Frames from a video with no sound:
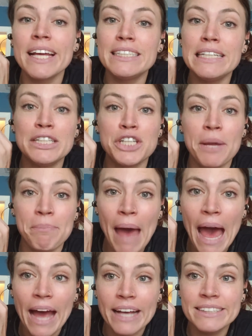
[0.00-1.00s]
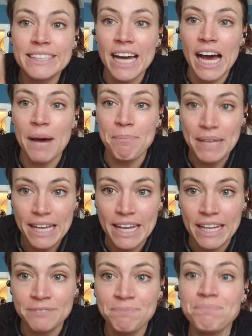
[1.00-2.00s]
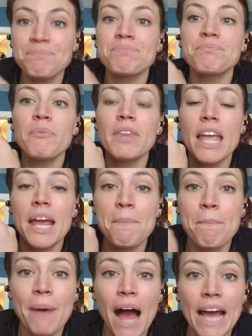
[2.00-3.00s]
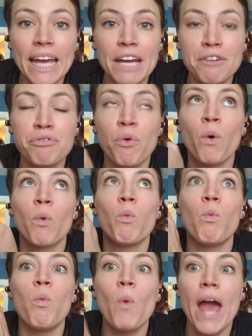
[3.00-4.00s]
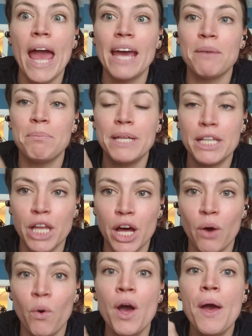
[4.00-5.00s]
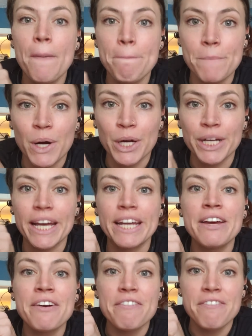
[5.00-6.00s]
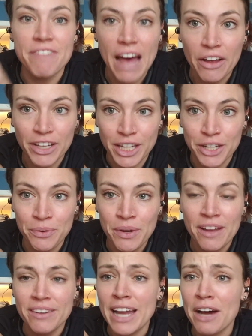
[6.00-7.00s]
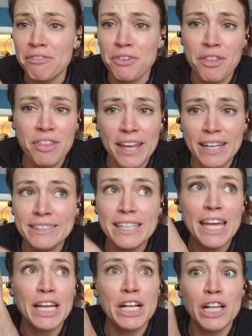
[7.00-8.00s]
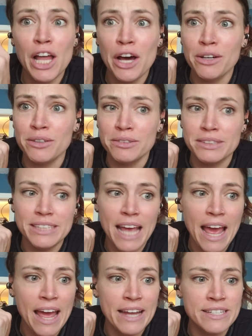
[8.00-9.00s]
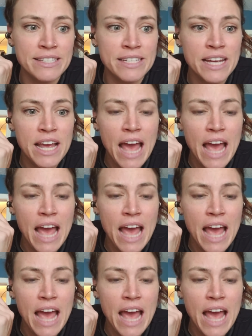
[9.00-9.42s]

like TJ Maxx come in and buy it for way below market value. Now, for things like clothes and